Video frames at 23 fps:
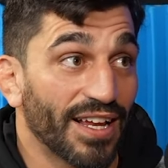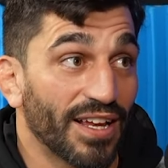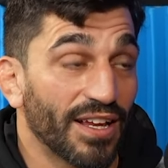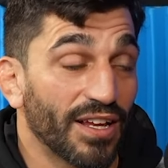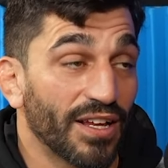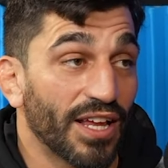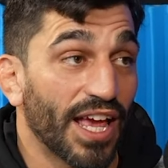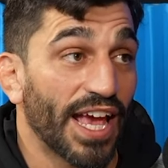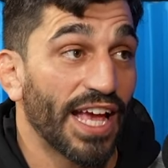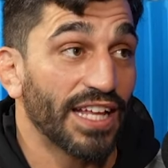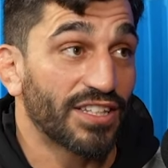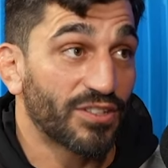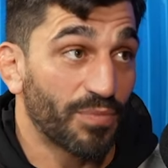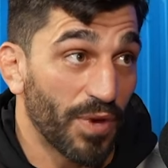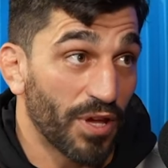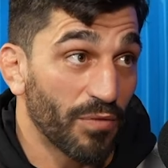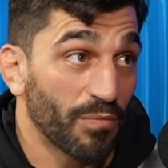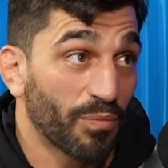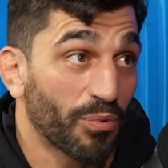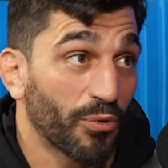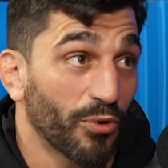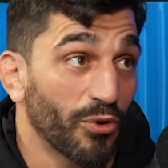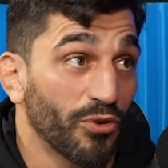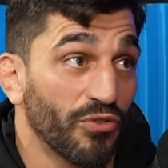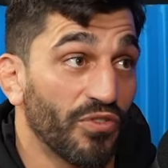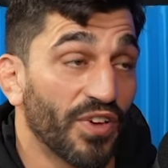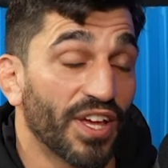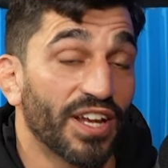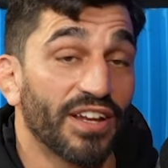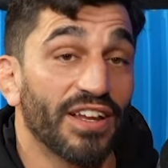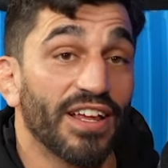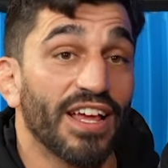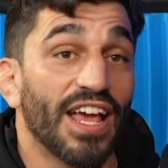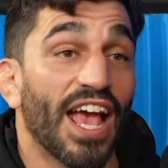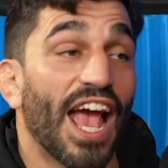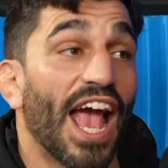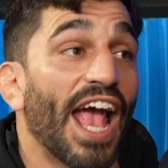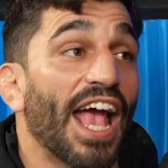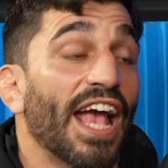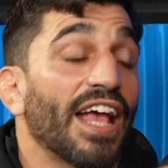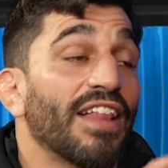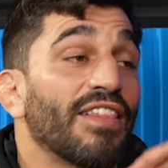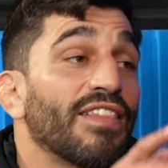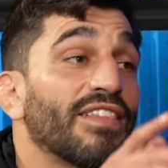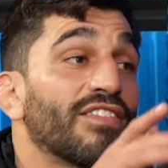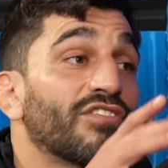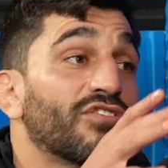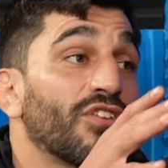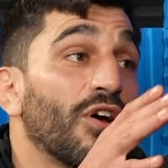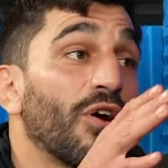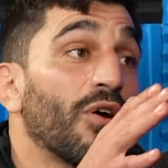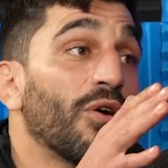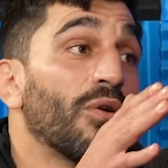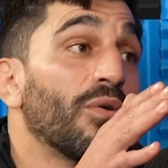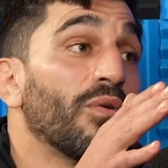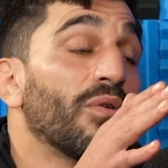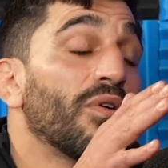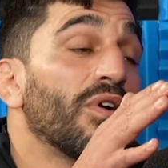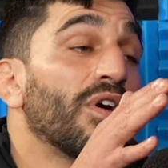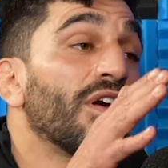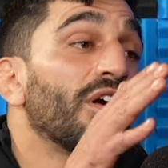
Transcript: The thing it's is, been proven, and so